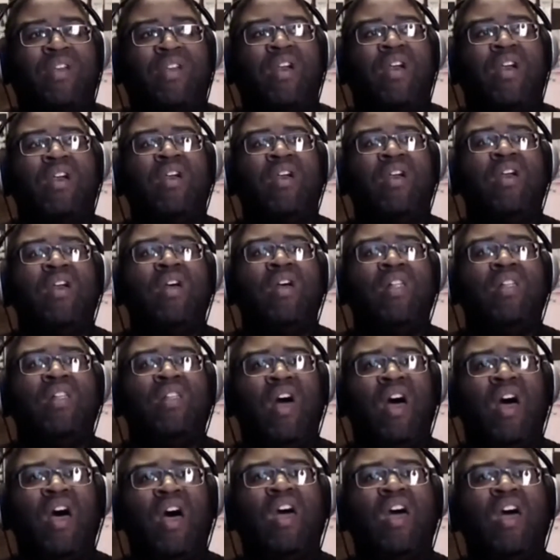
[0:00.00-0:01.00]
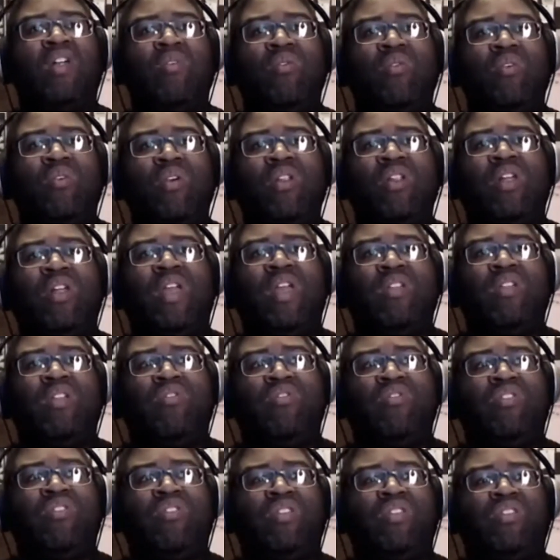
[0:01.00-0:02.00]
A lot of really
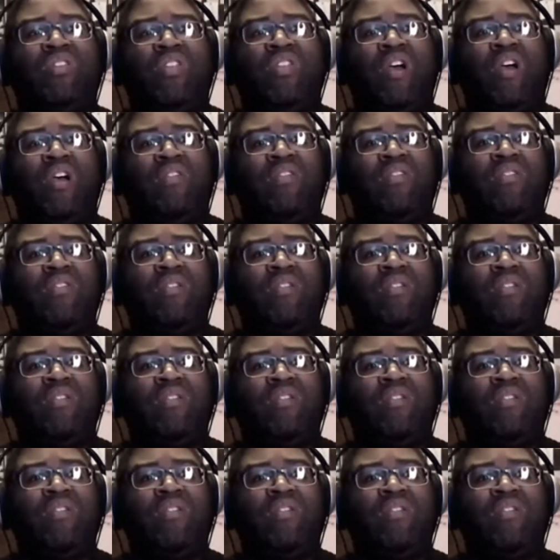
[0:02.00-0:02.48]
interesting stuff.